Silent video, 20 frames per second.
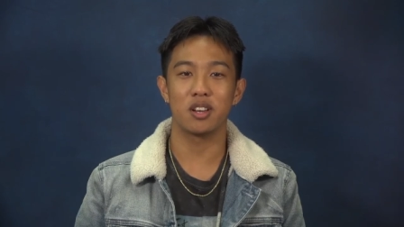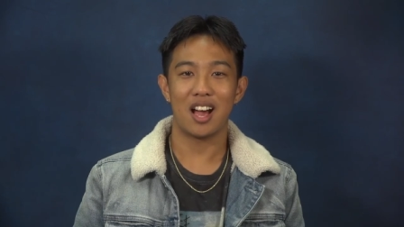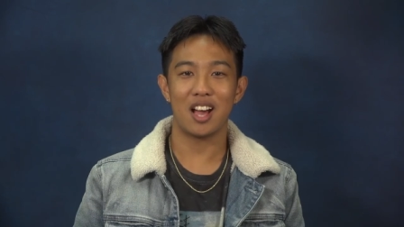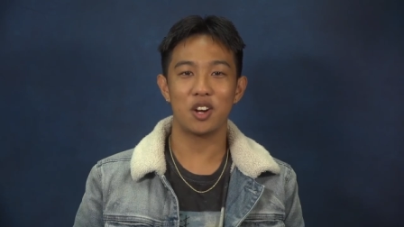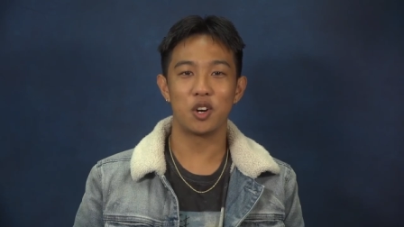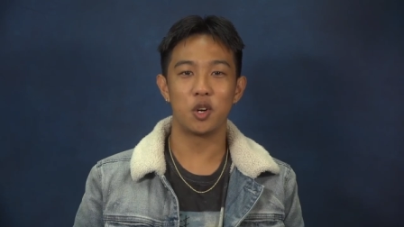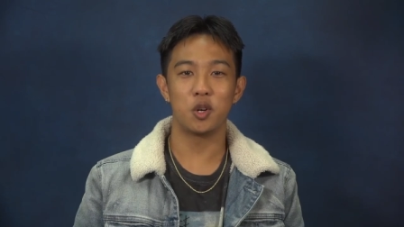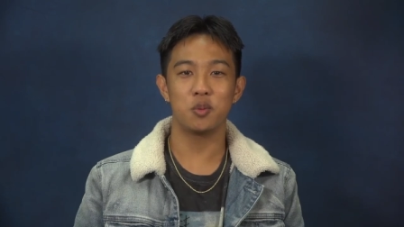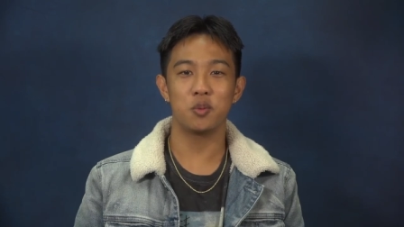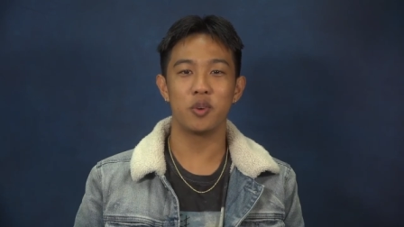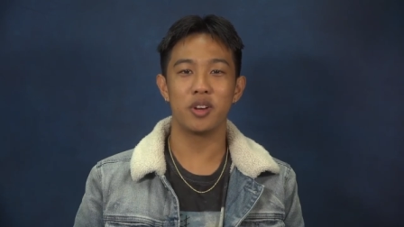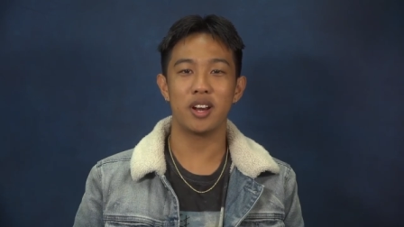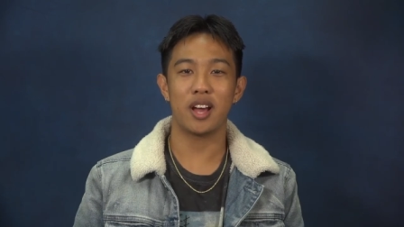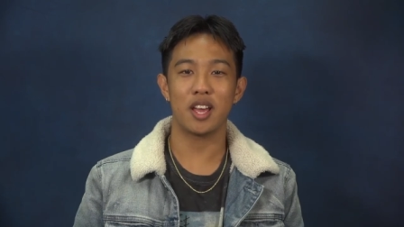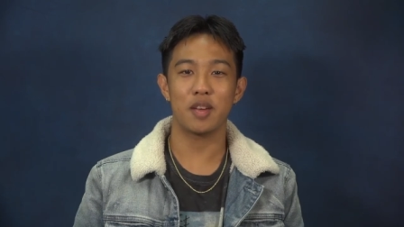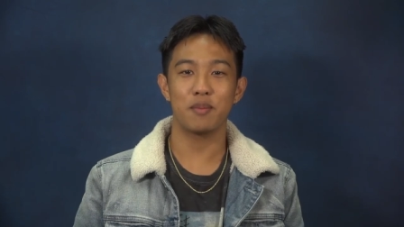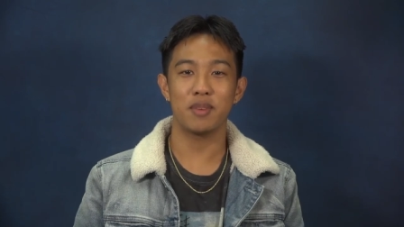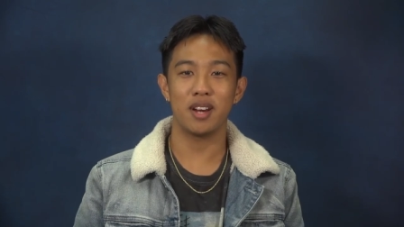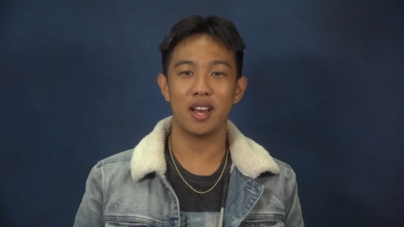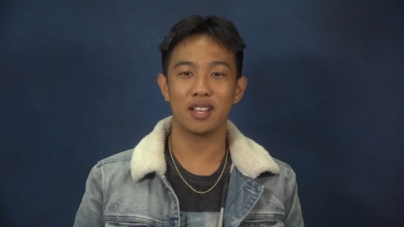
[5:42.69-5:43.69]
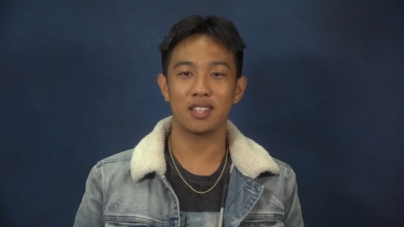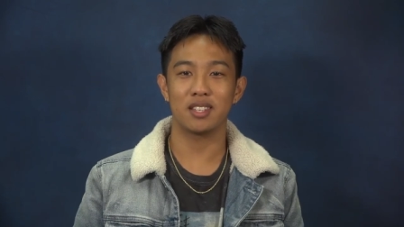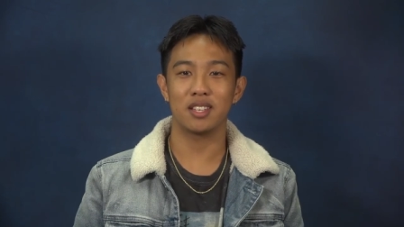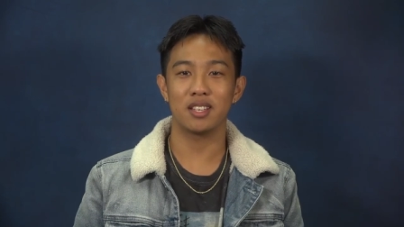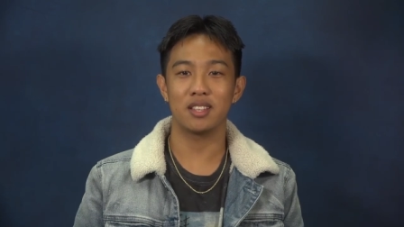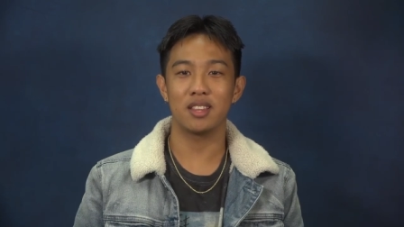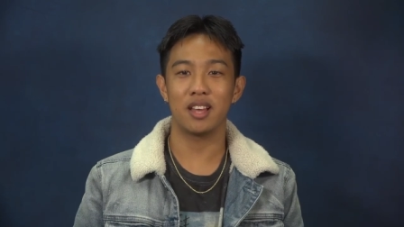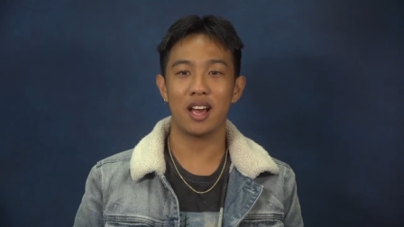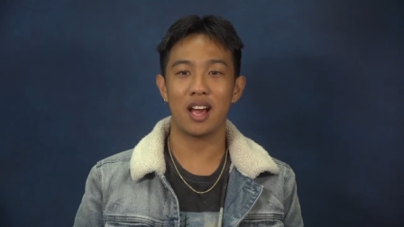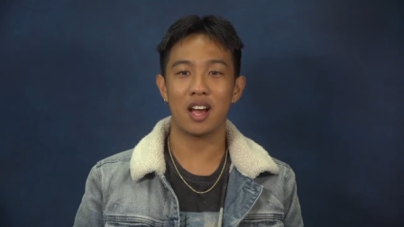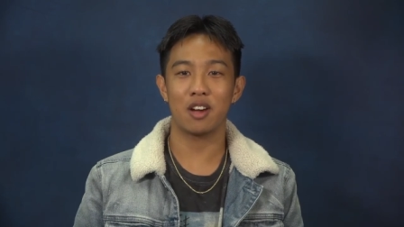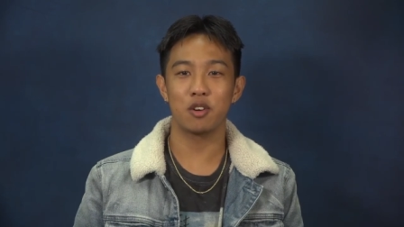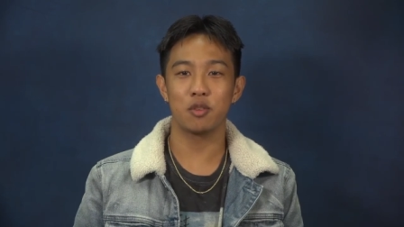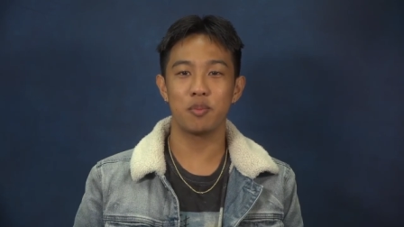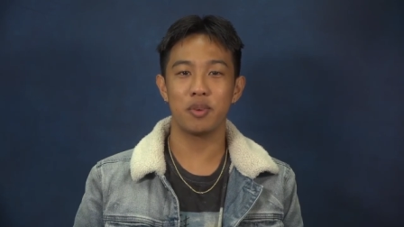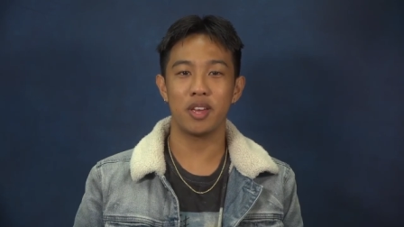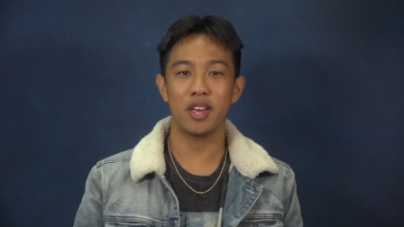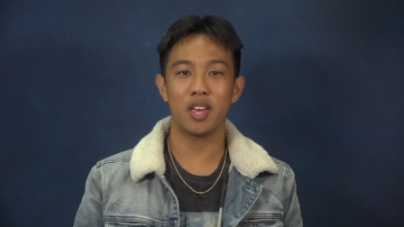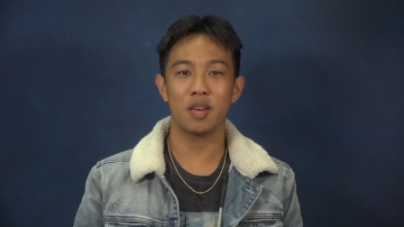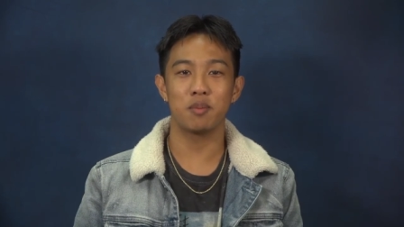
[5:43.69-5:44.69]
I hope when I am elected that I will
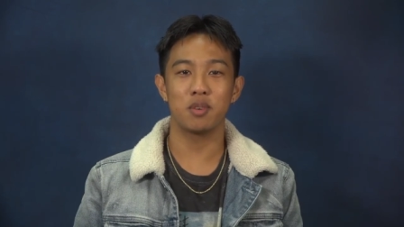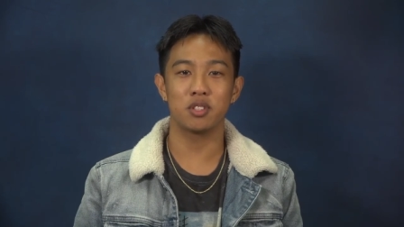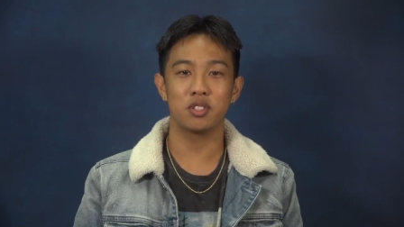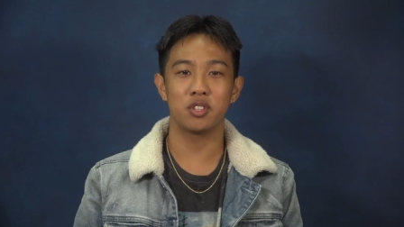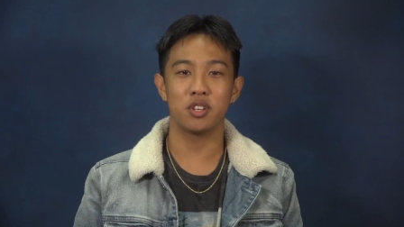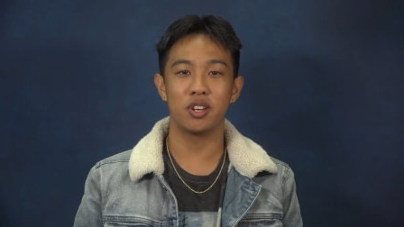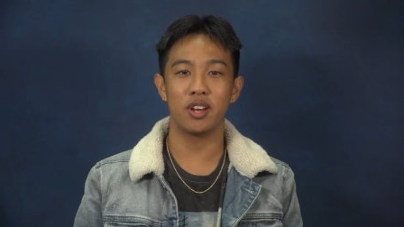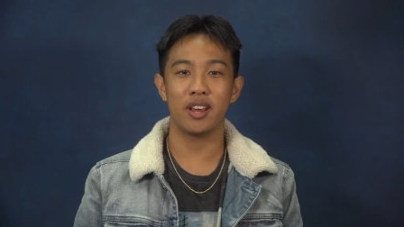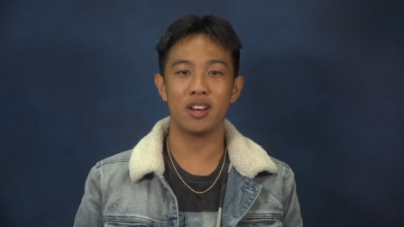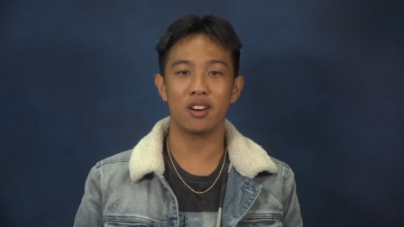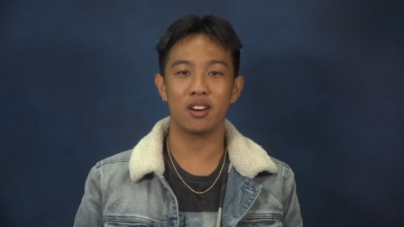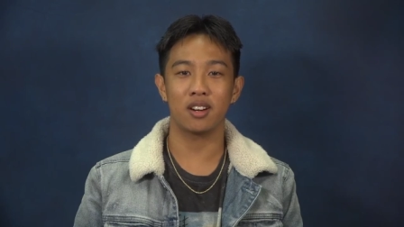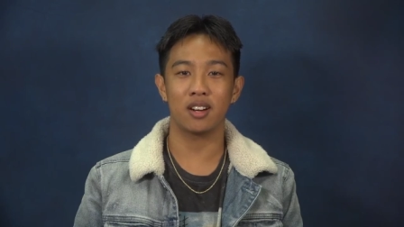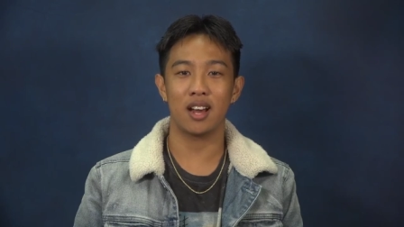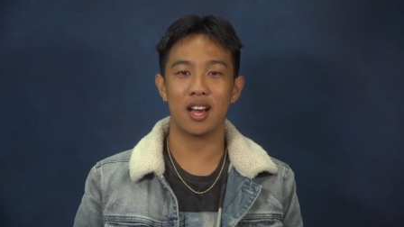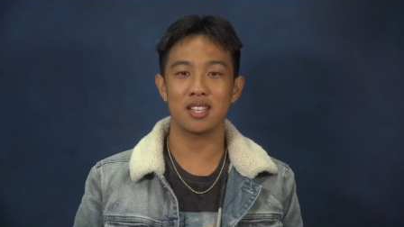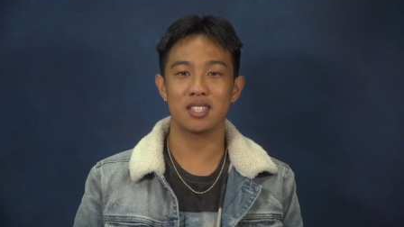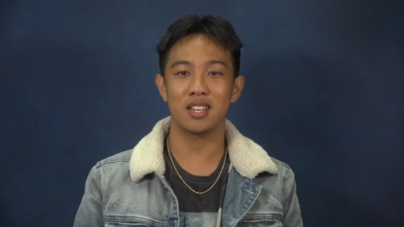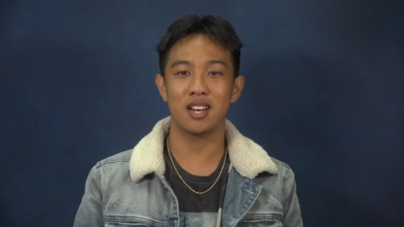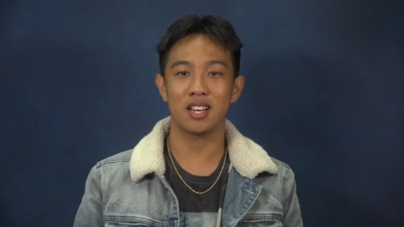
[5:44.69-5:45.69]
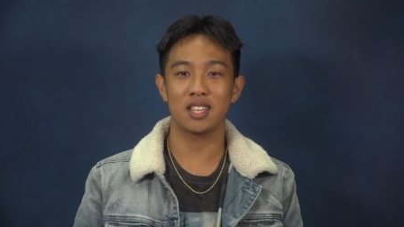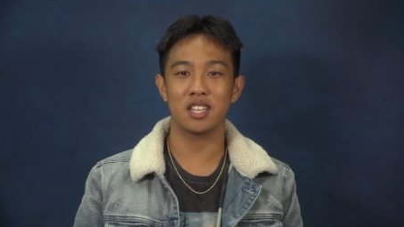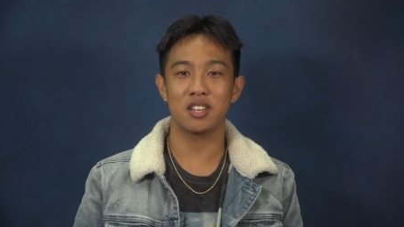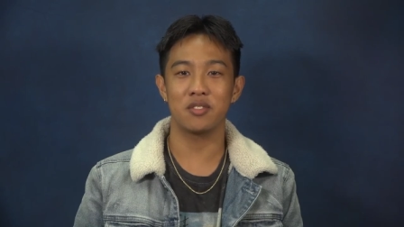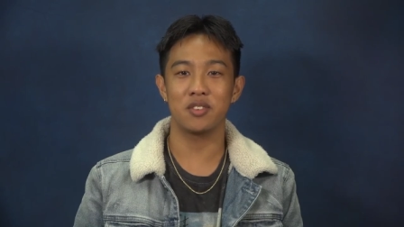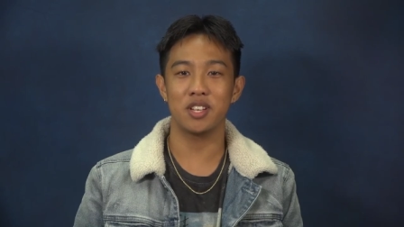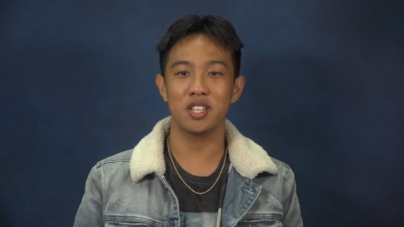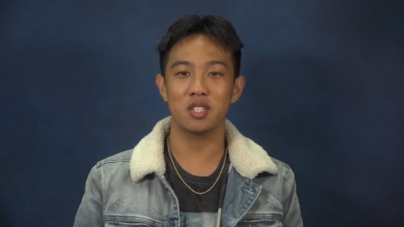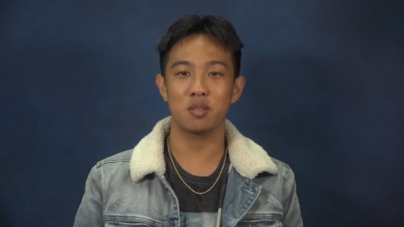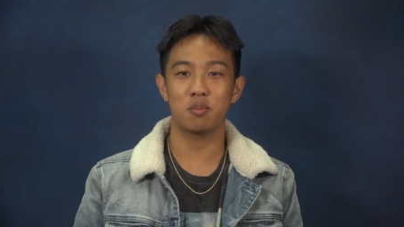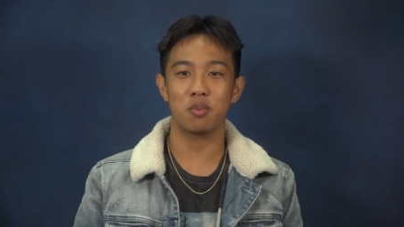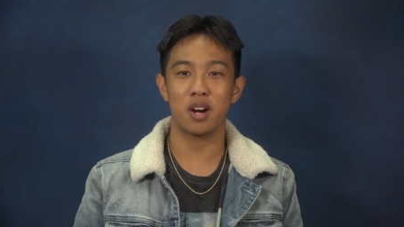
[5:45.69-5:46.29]
be able to unite our class in activities,